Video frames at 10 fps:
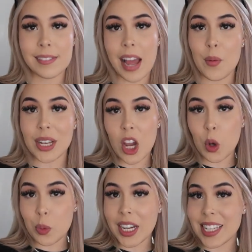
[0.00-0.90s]
I really
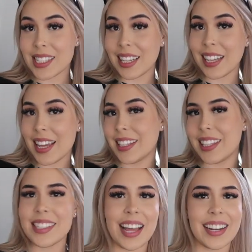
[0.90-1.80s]
hope you guys like
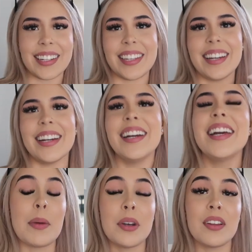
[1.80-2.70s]
this idea.
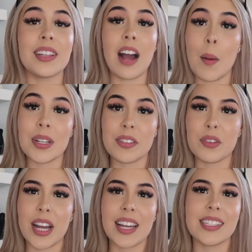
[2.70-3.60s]
Let me know in the comments if
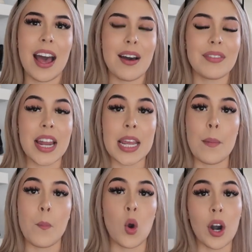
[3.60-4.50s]
you guys have any
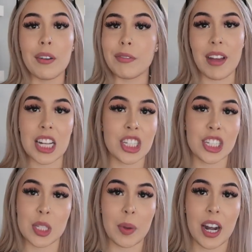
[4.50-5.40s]
more fashion
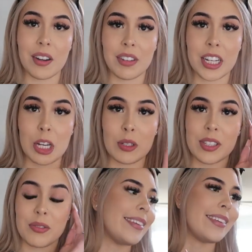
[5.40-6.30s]
inspired
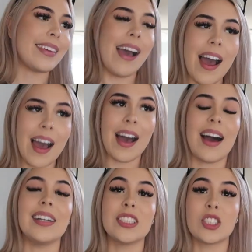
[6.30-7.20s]
videos.
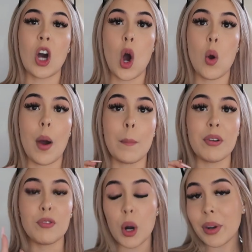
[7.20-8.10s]
Yeah, so
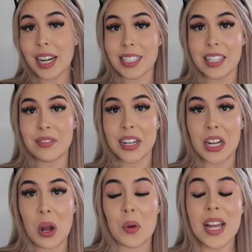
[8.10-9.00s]
before we get into the
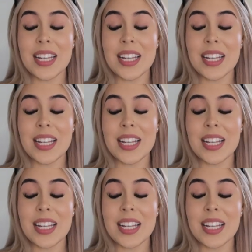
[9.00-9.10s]
video,